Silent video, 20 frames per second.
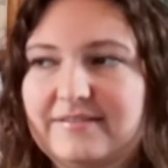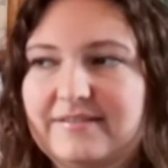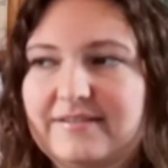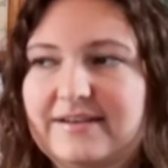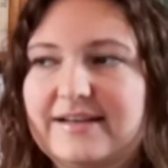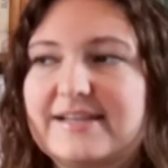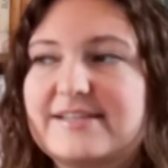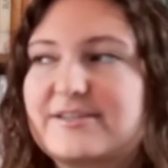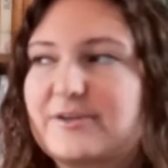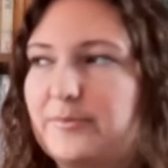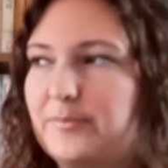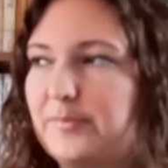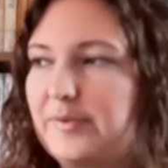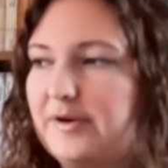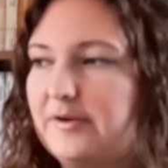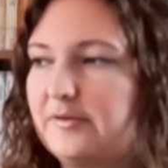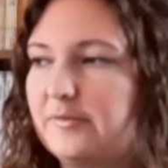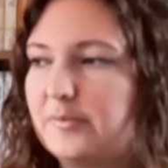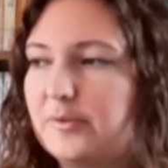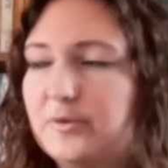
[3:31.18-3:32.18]
less
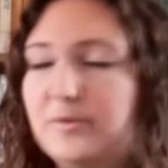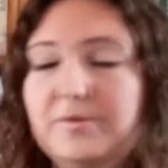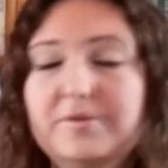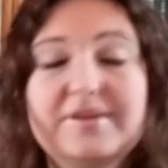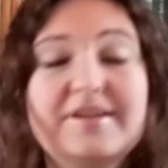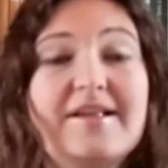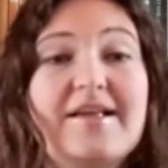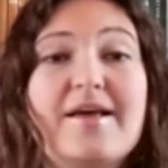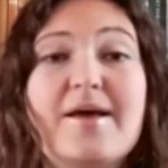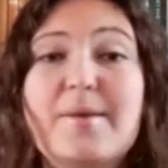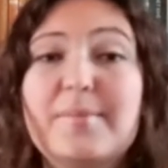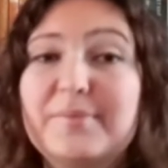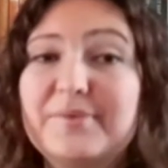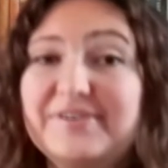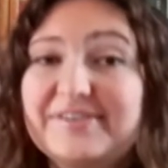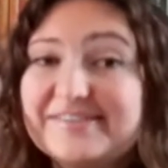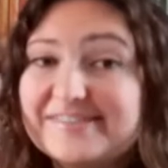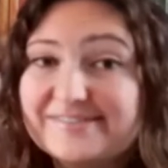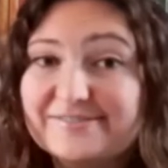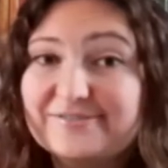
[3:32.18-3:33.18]
comparable.
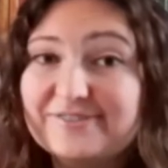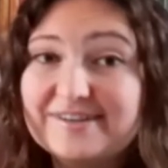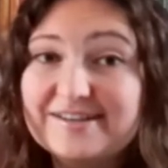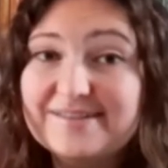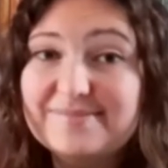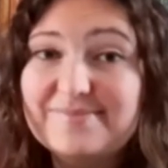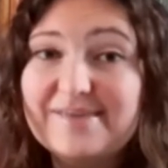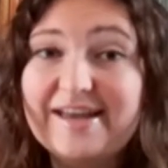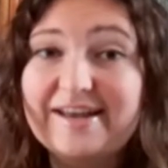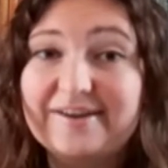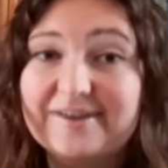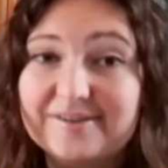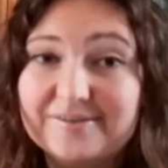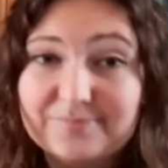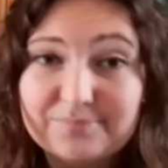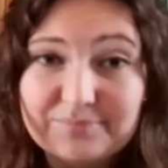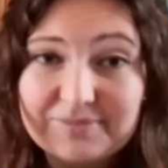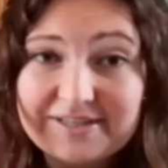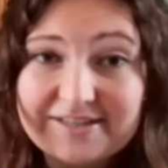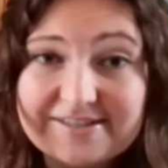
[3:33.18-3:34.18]
But doesn't really
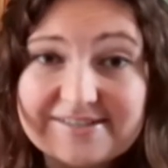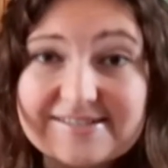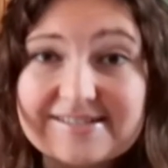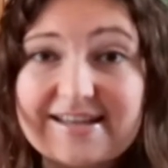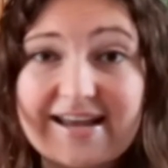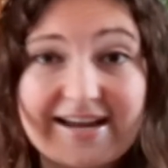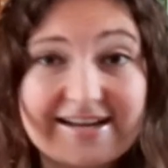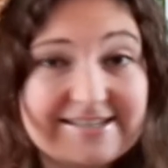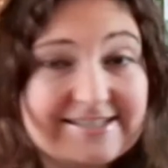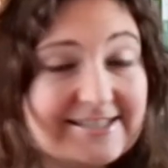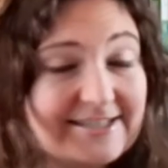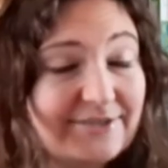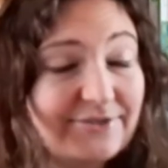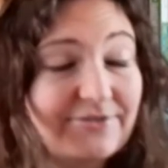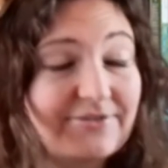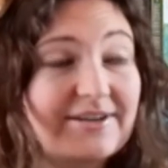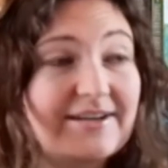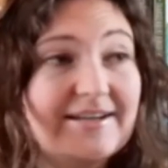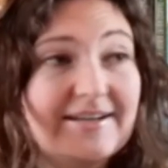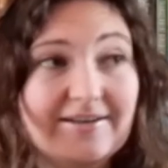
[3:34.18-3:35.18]
matter because I
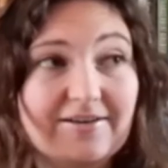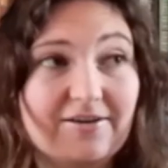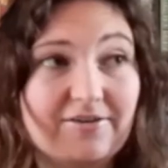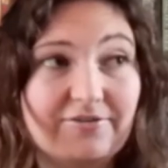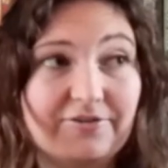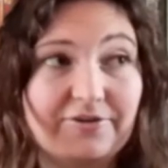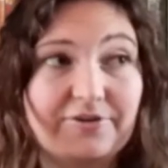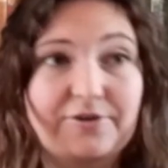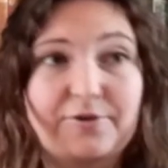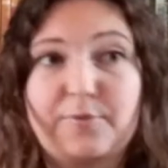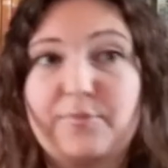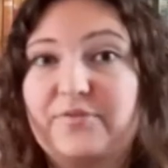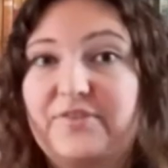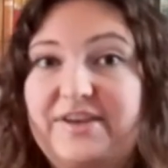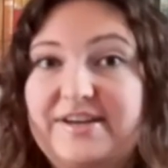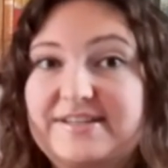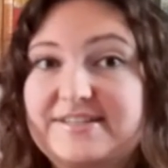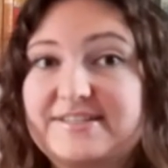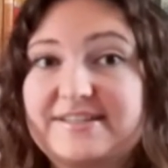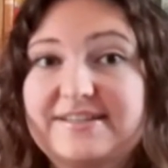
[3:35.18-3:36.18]
still really love her
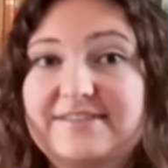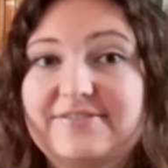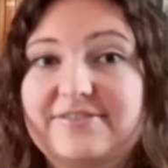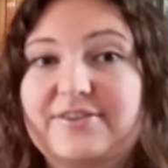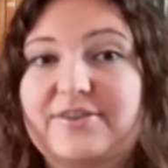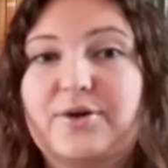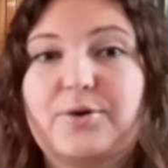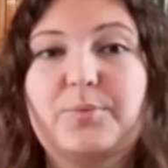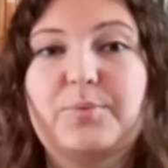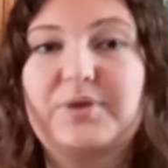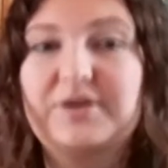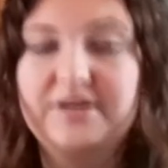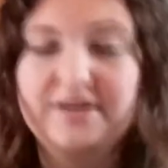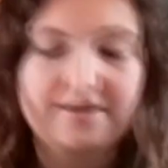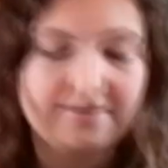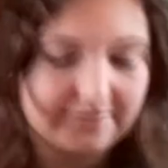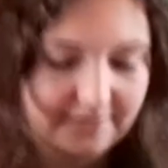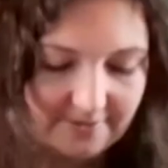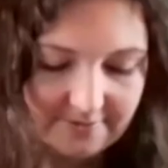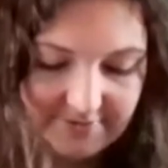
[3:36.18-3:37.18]
content, even though
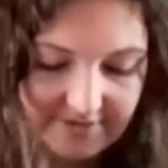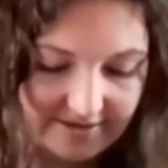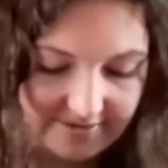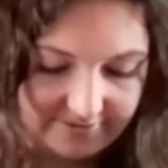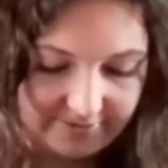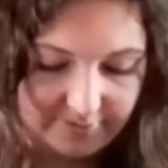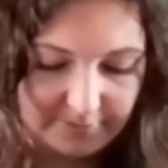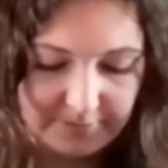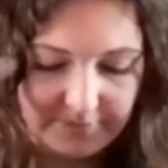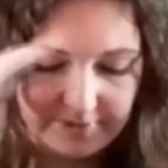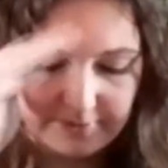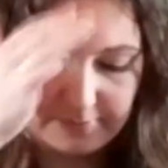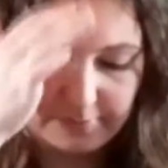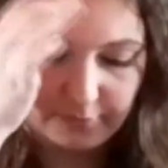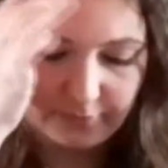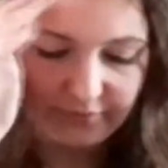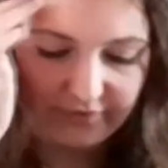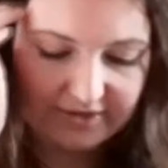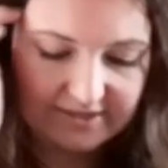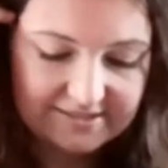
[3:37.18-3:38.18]
we don't have
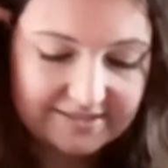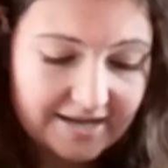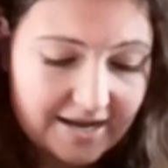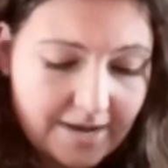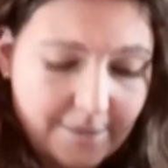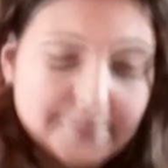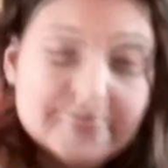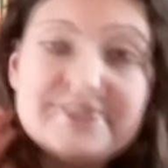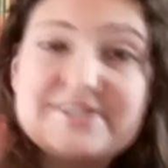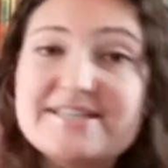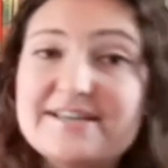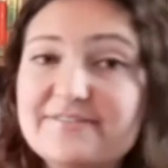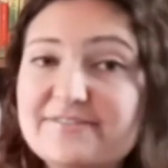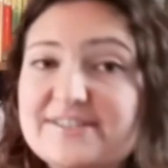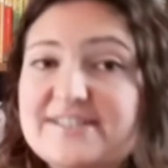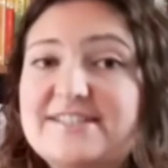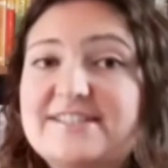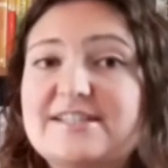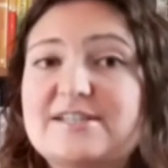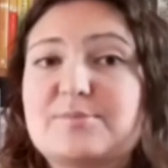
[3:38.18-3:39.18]
comparable taste. But
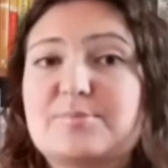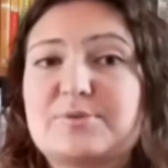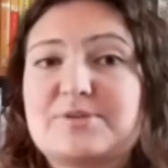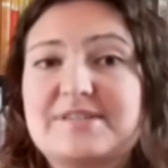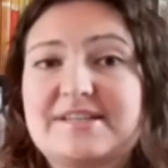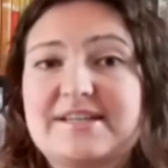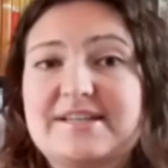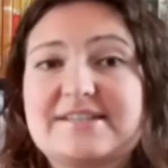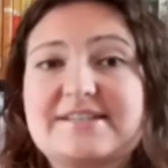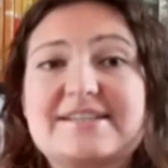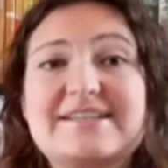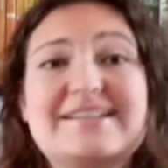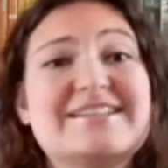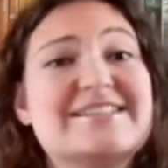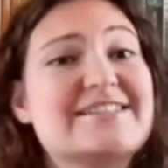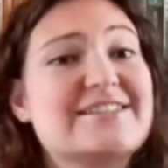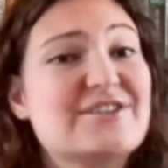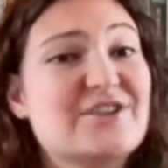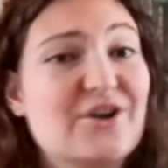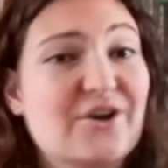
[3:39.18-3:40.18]
76%
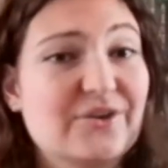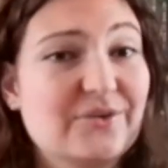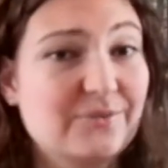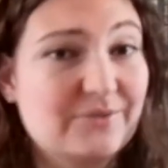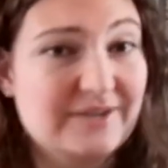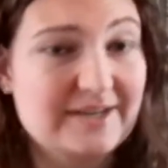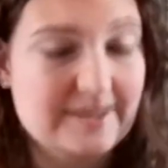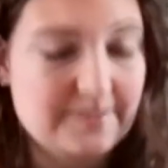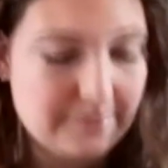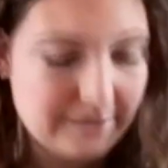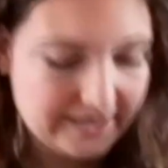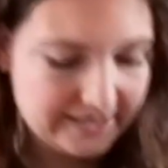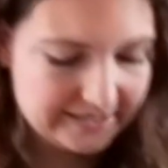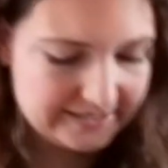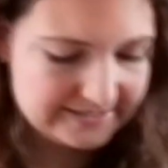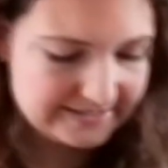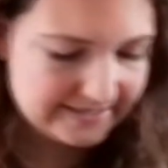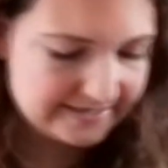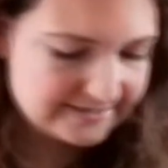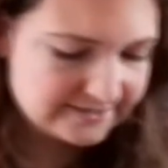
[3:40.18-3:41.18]
is not really
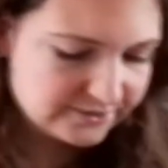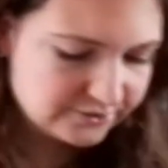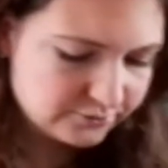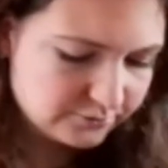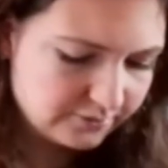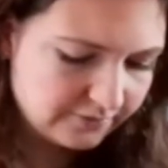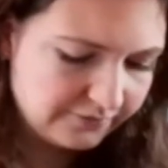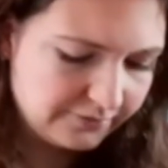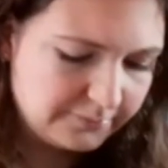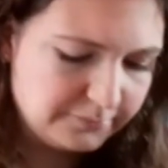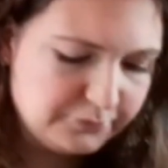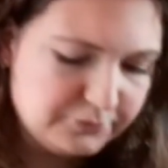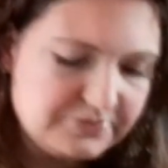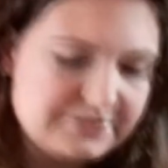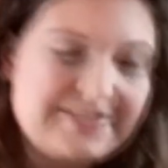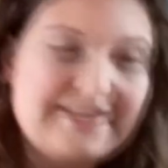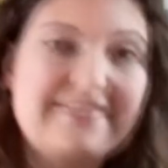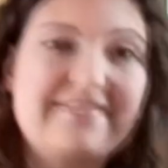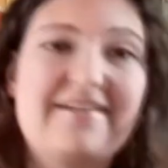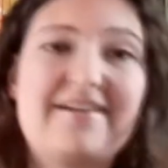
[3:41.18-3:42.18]
bad. And two of the
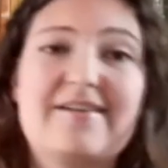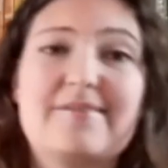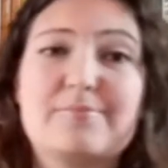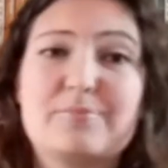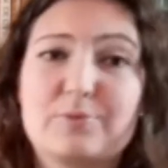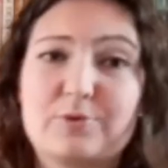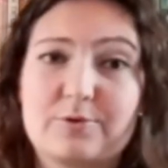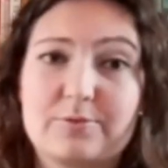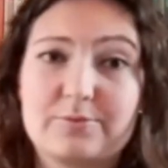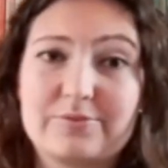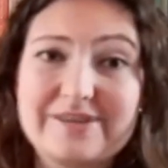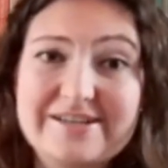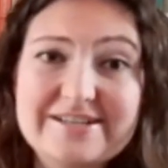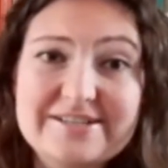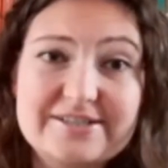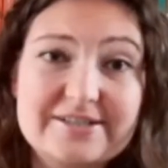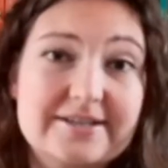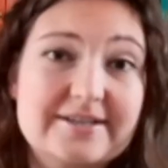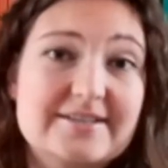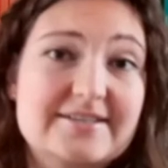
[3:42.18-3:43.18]
books that are more
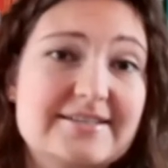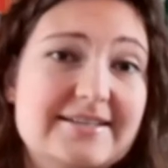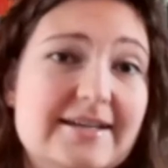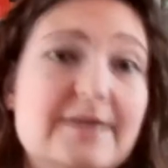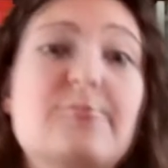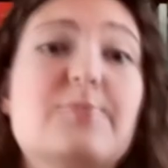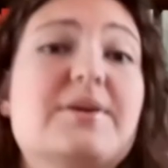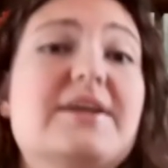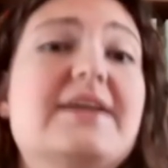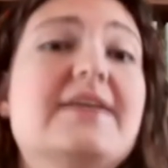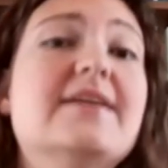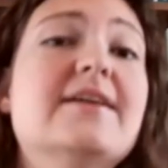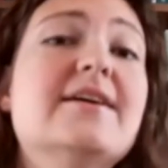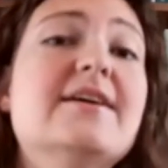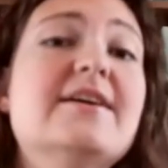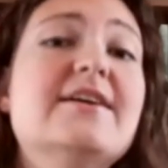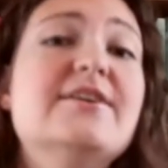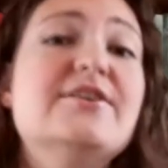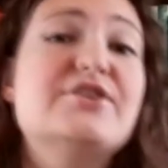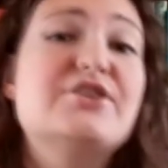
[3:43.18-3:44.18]
recent that we
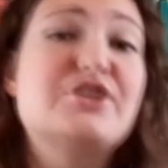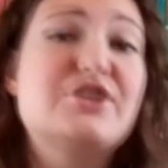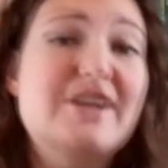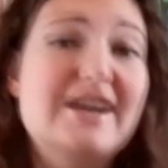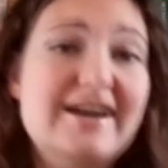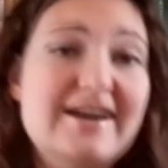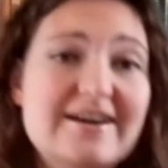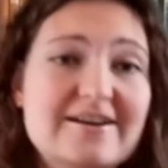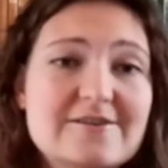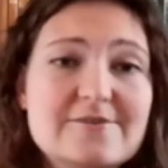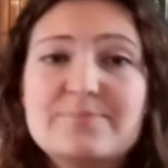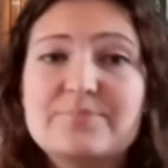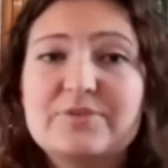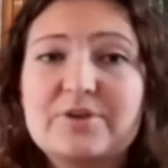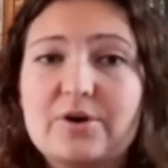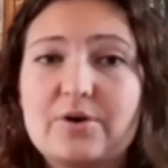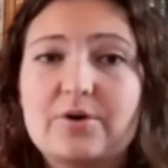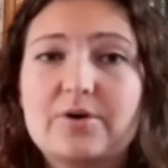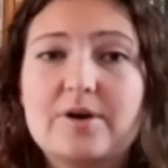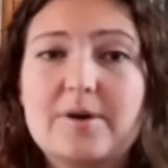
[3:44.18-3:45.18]
share
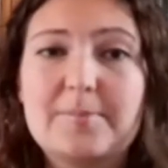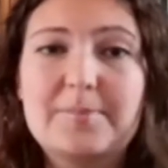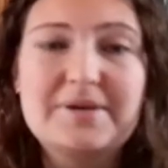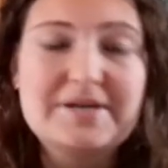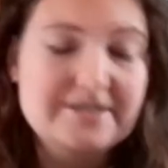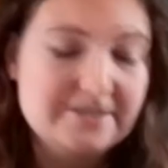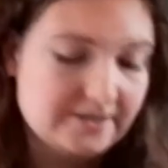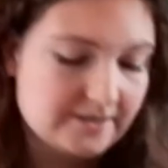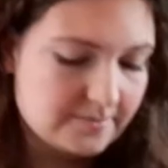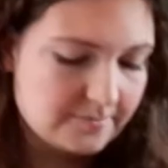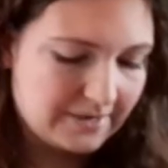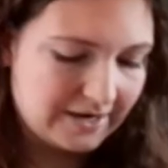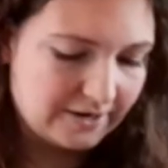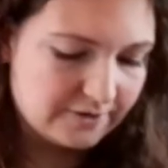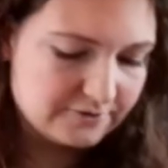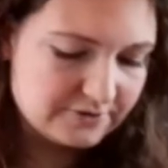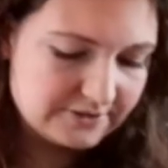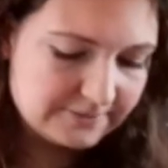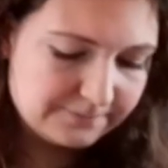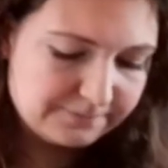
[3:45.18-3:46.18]
our opinion
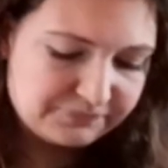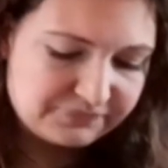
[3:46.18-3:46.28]
about